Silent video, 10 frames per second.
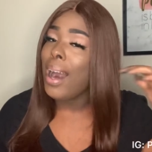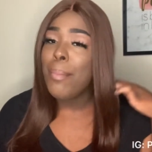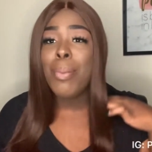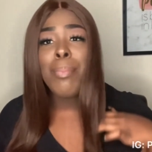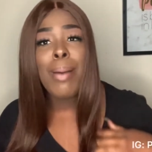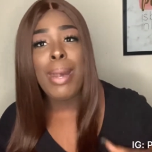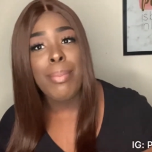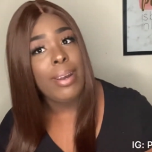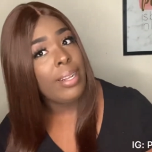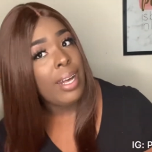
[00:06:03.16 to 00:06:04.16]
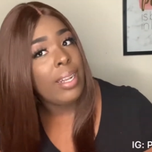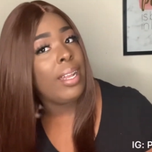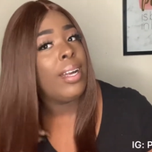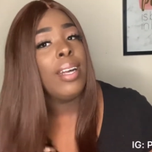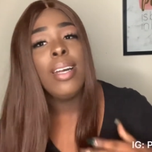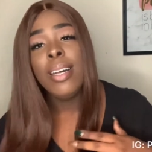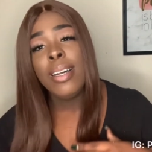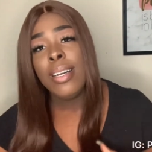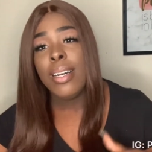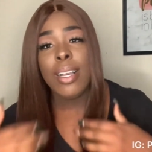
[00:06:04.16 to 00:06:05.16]
I'm gonna put my baby hair down today.
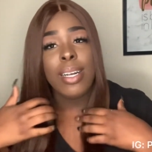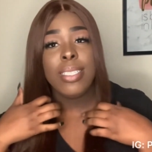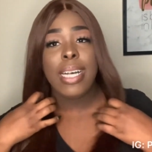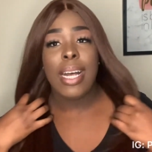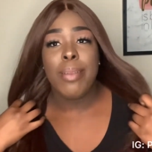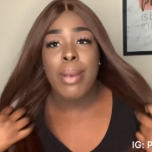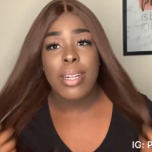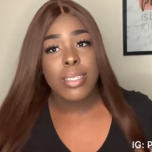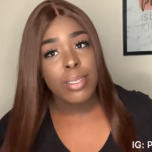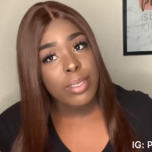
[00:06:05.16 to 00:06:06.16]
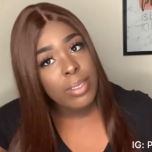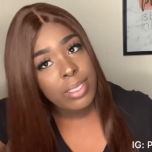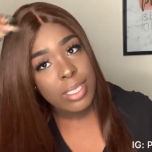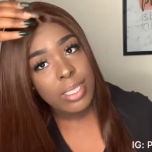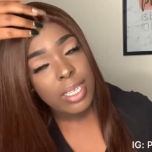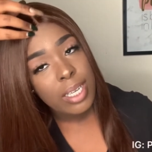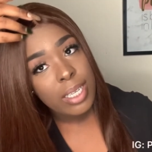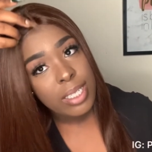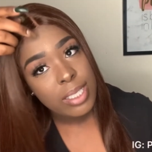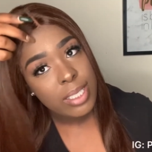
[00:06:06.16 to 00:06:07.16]
It's not mandatory. You could just
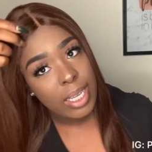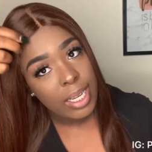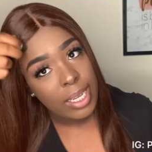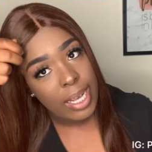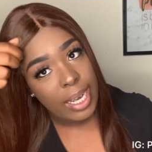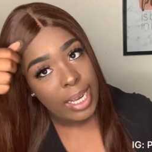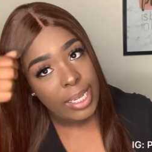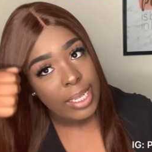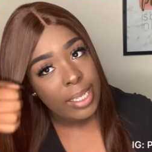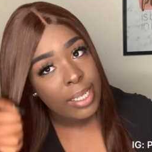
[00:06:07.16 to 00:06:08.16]
tuck it and hide it.